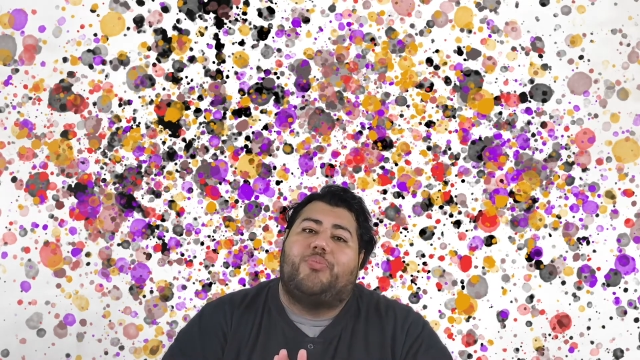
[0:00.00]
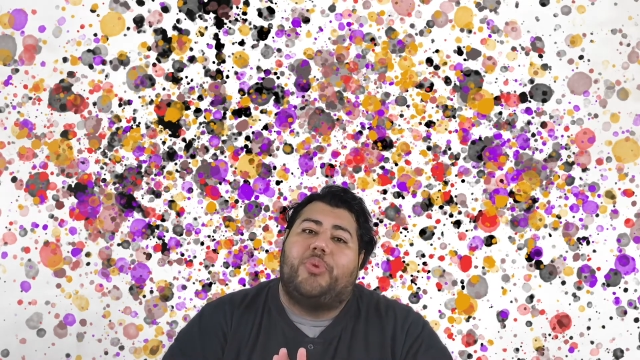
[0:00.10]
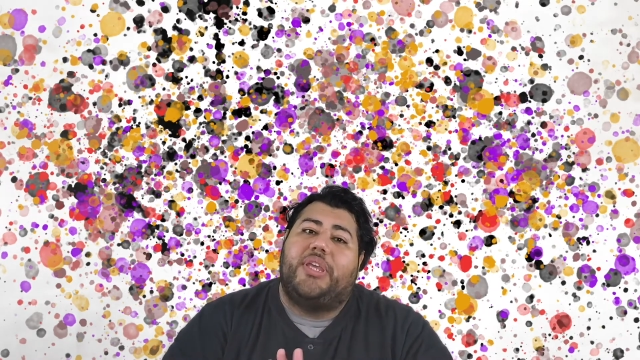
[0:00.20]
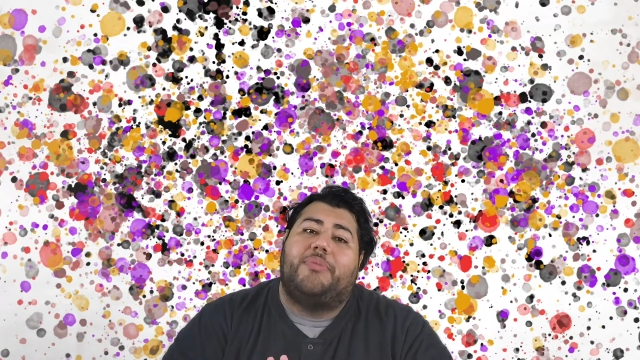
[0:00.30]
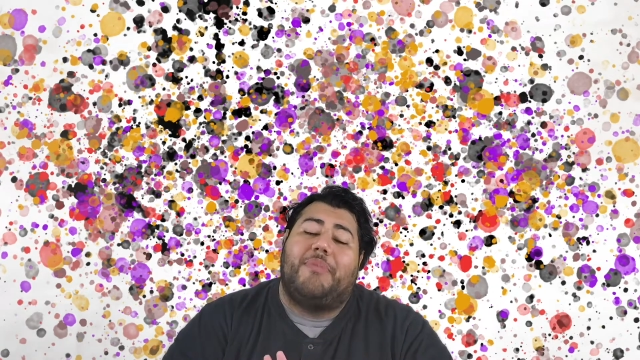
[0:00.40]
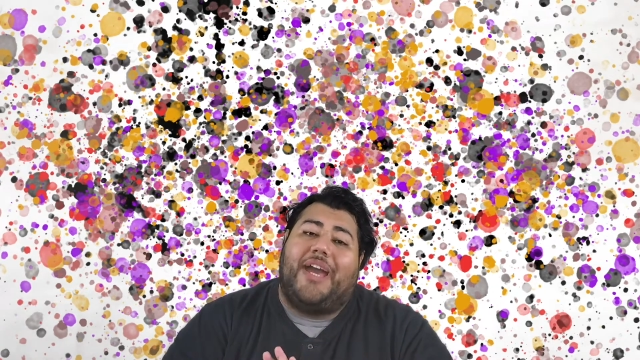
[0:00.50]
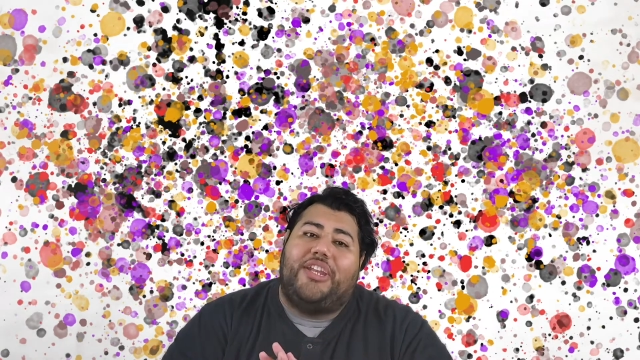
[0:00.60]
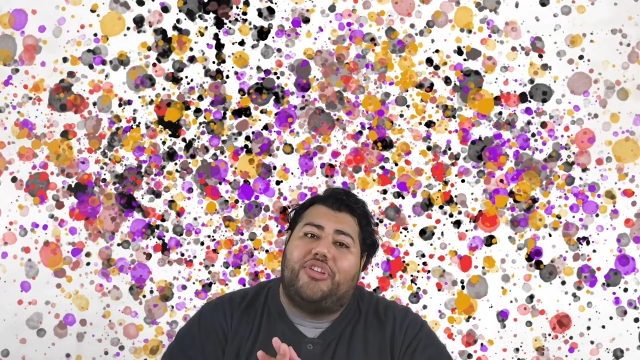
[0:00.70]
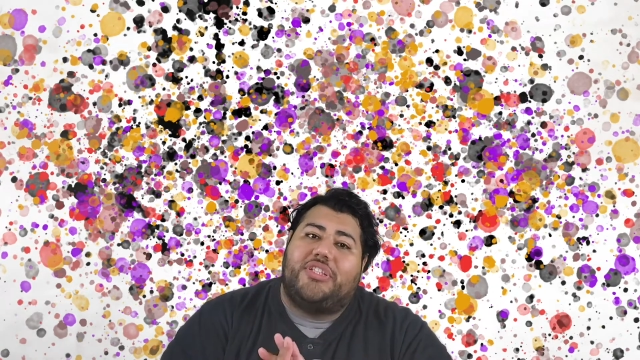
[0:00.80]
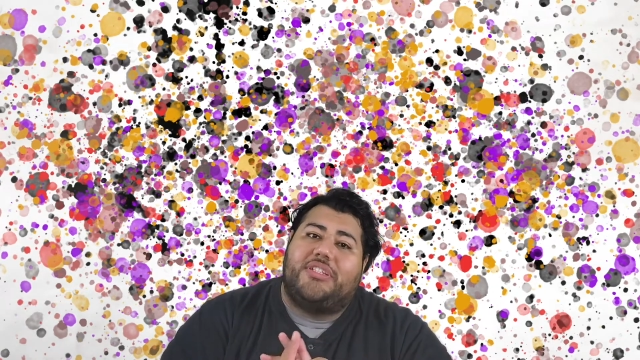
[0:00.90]
with my
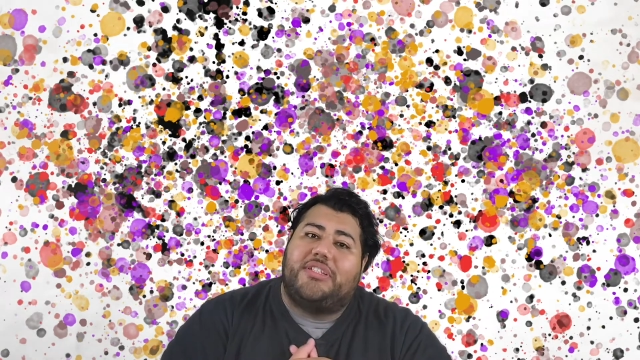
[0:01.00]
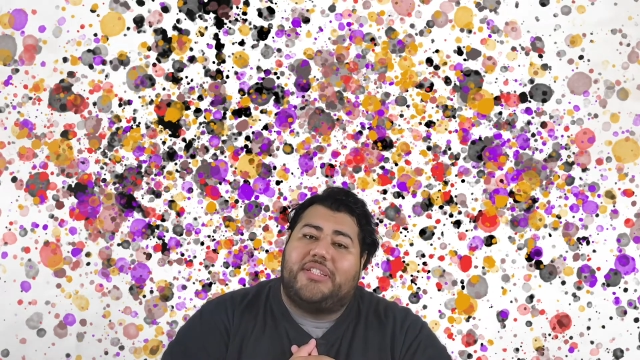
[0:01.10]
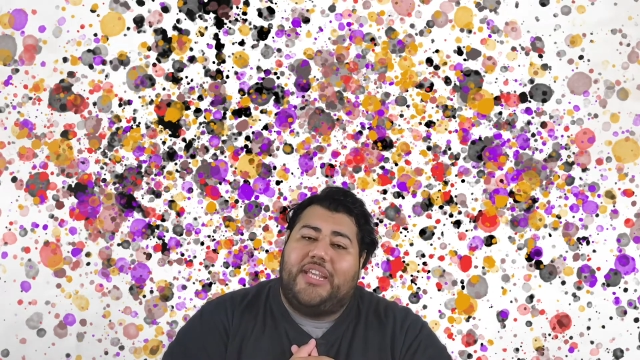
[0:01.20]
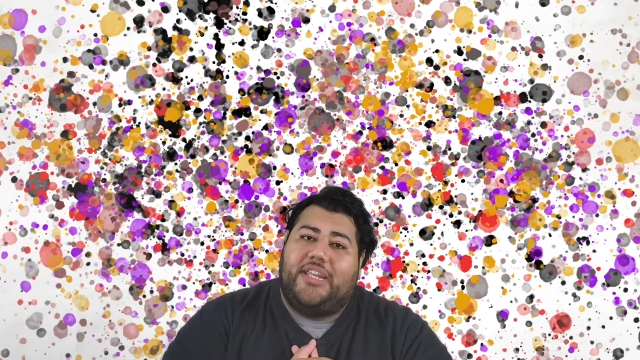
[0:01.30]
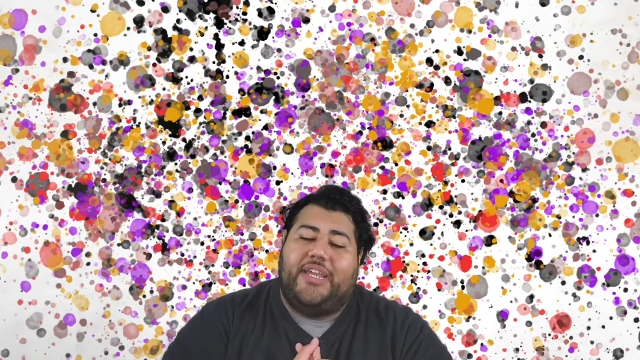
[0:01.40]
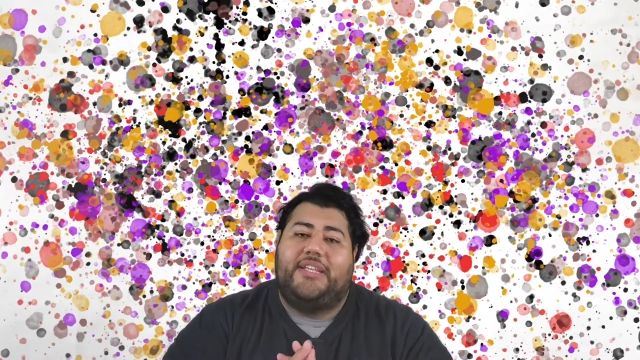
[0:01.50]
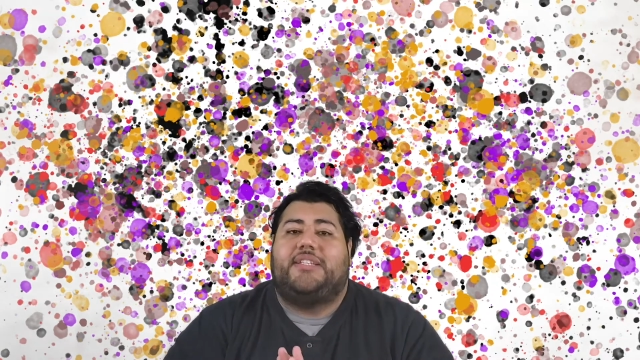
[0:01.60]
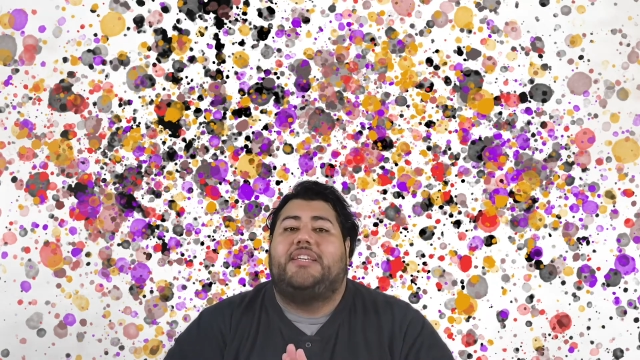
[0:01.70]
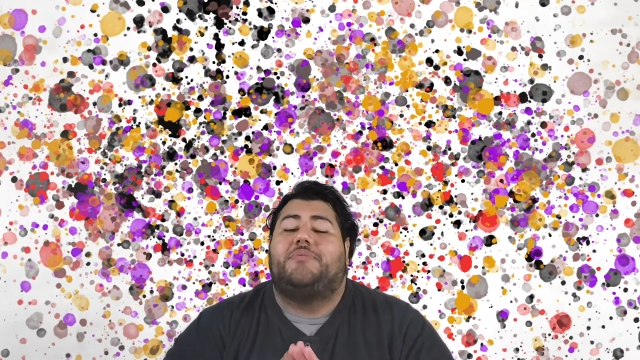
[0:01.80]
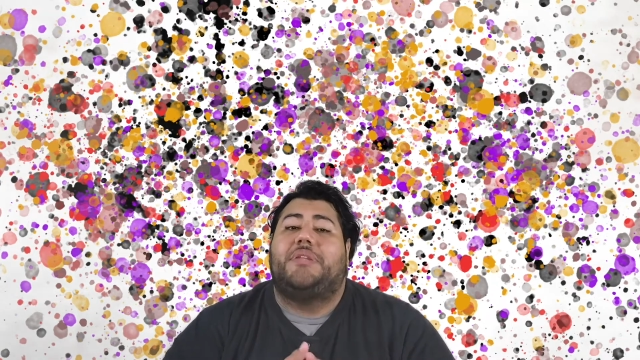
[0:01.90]
nurses and CNAs
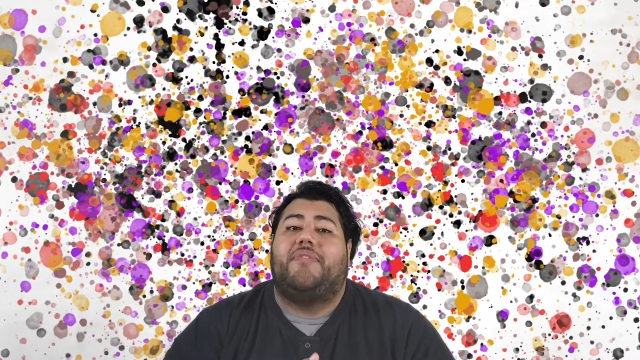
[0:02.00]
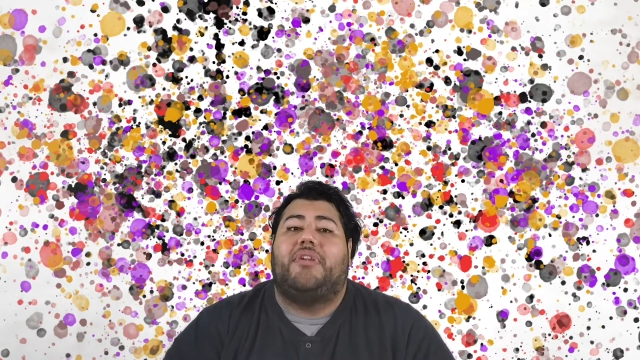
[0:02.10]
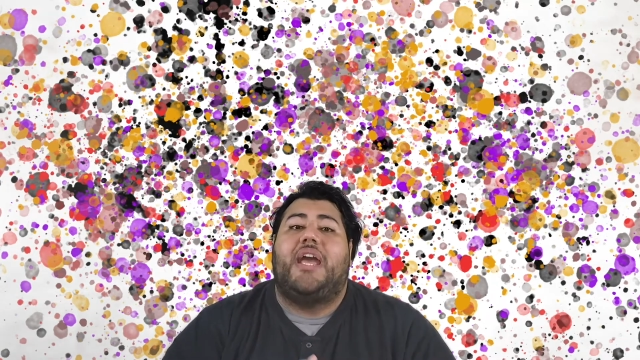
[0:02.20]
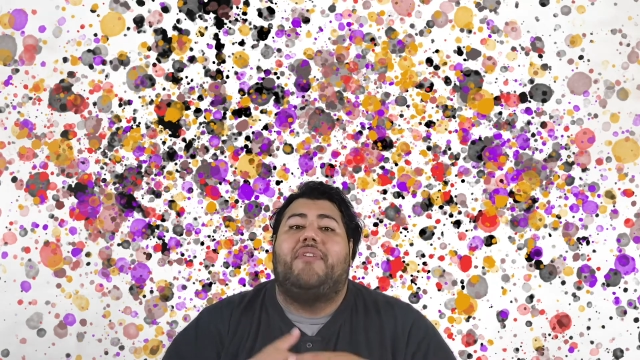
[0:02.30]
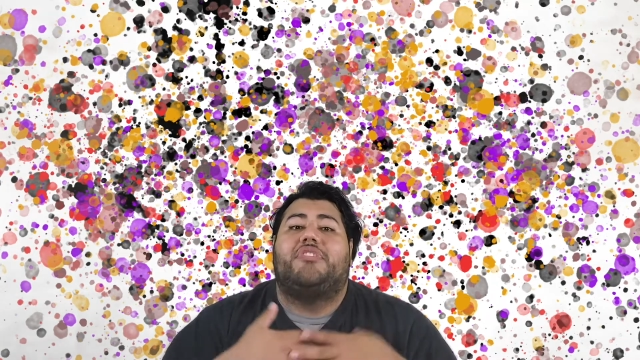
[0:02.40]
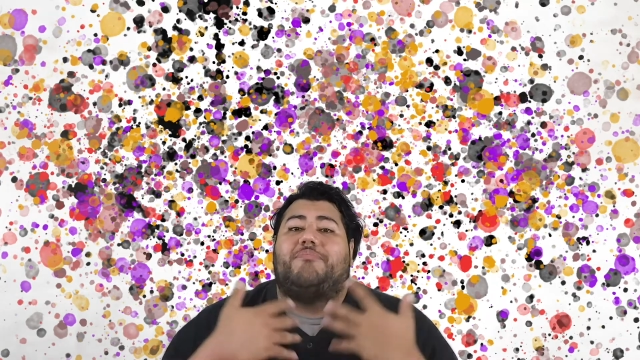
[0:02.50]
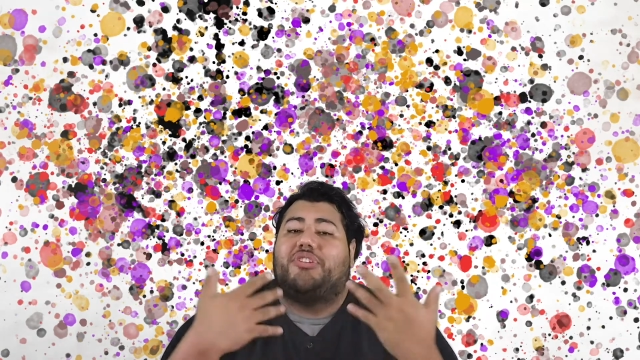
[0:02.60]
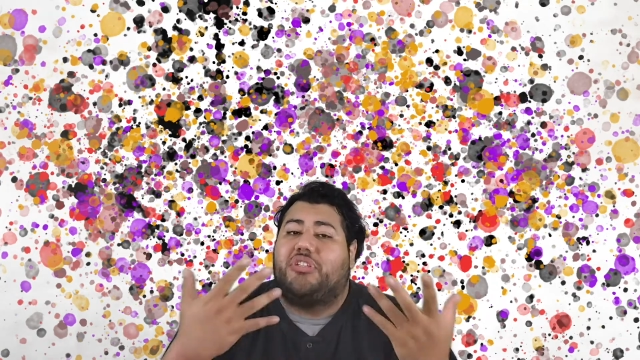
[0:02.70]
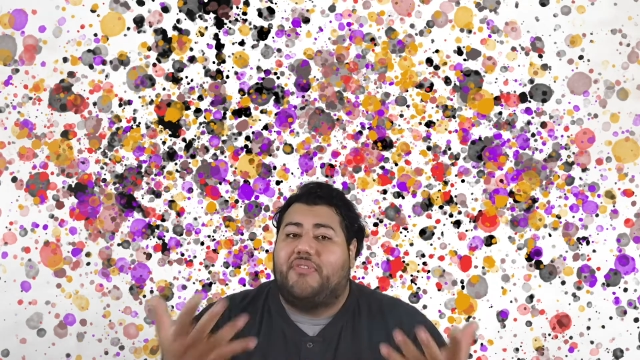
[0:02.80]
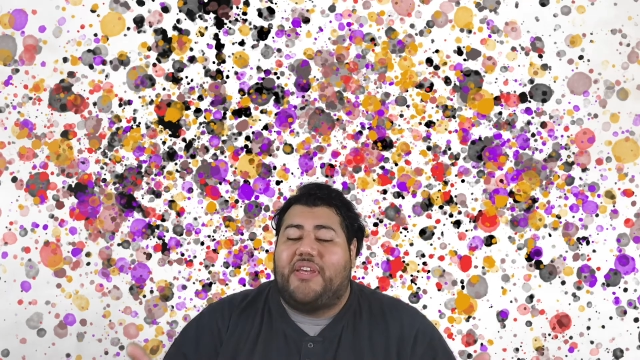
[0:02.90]
is whenever I have a
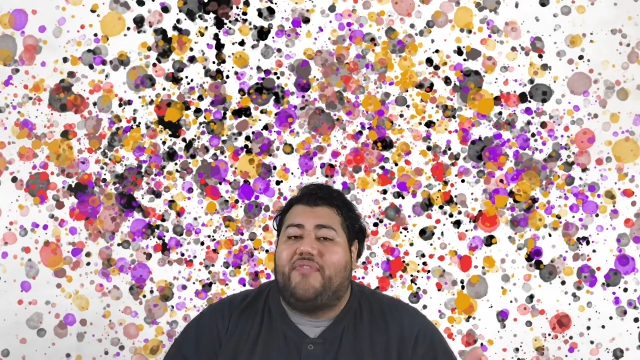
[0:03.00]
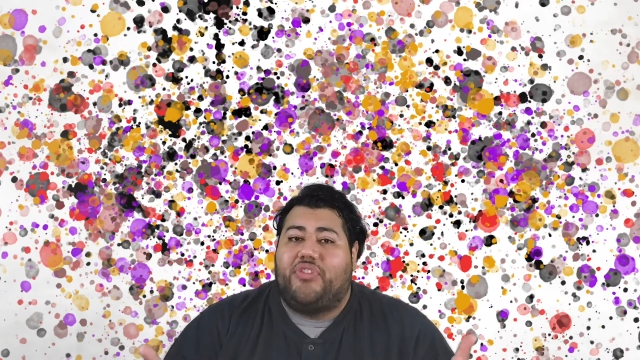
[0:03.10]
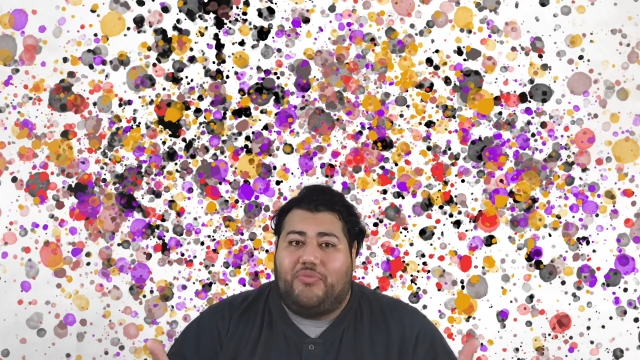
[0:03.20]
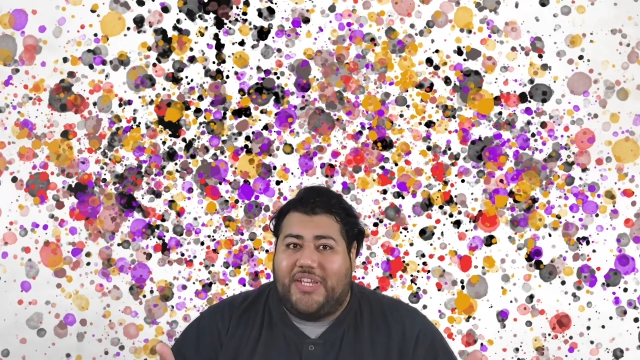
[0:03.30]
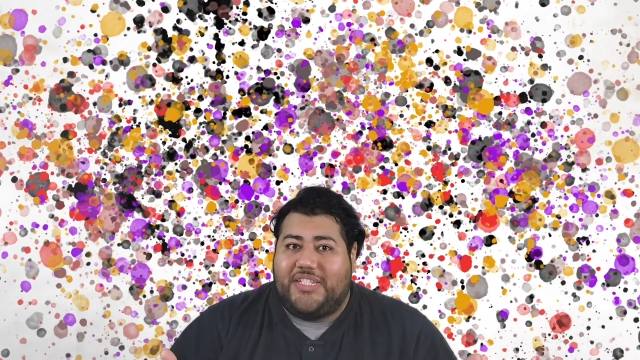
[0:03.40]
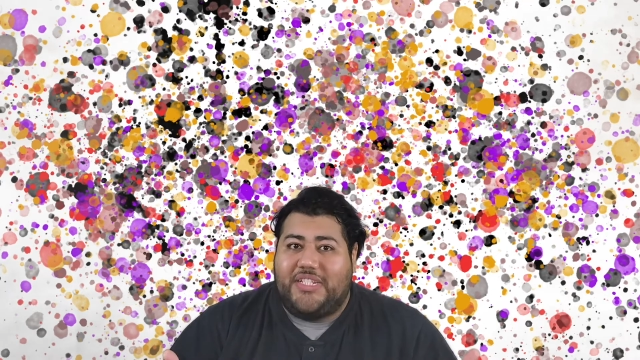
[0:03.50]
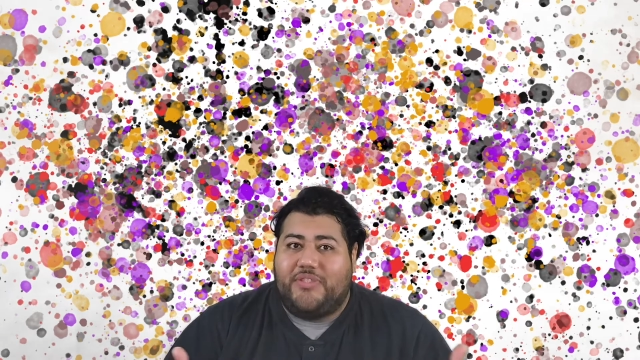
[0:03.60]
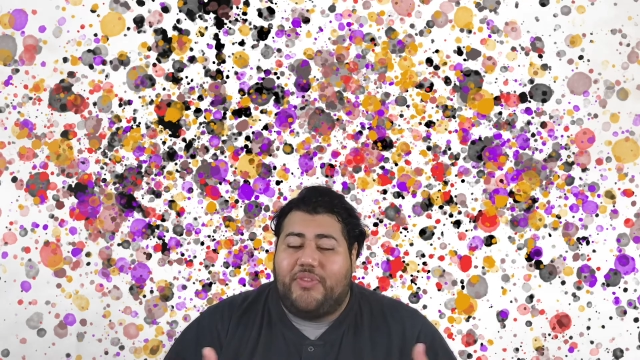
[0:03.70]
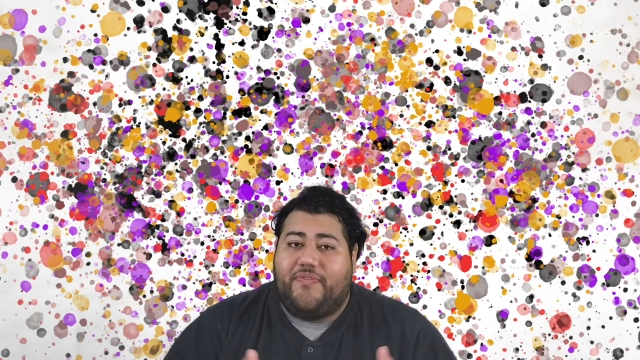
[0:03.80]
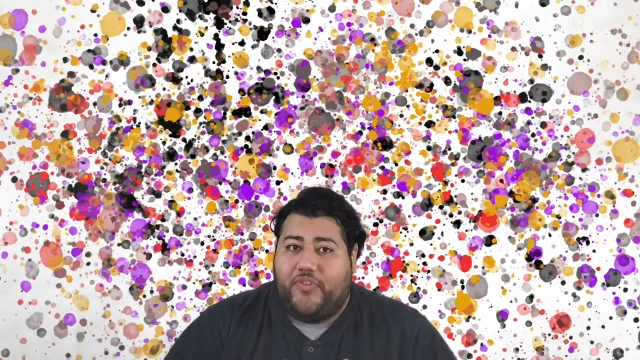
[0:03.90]
special event for the residents
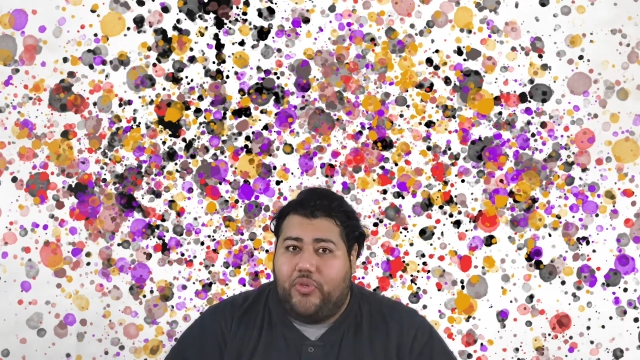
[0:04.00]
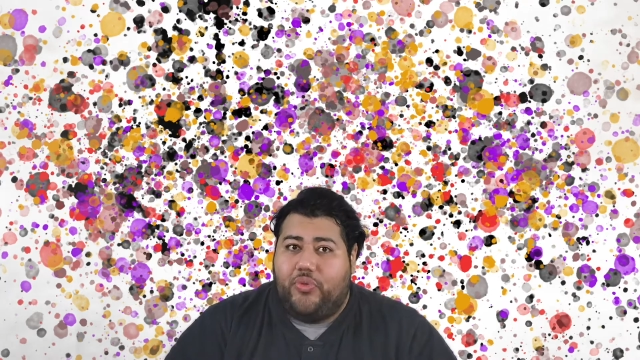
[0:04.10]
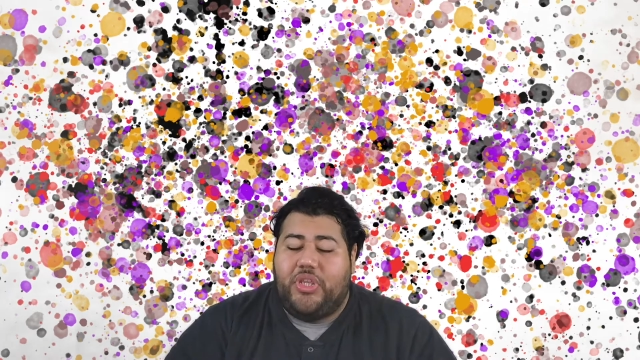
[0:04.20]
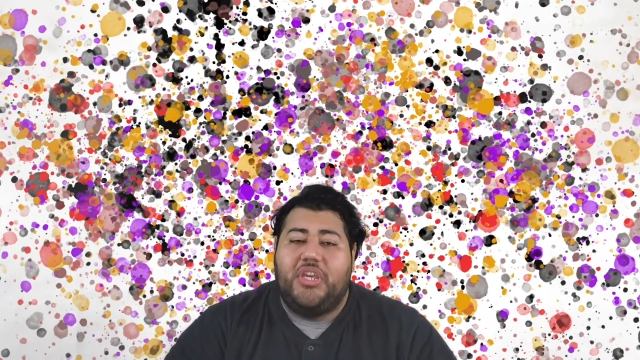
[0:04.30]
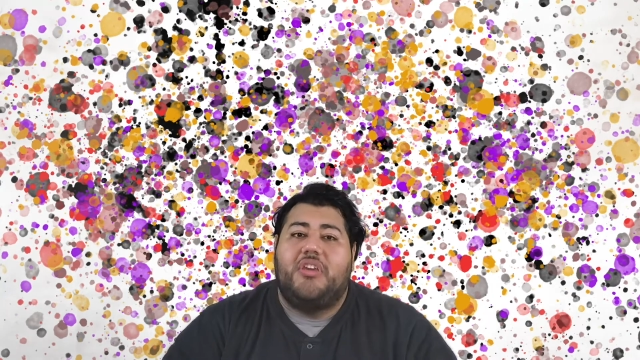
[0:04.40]
with food,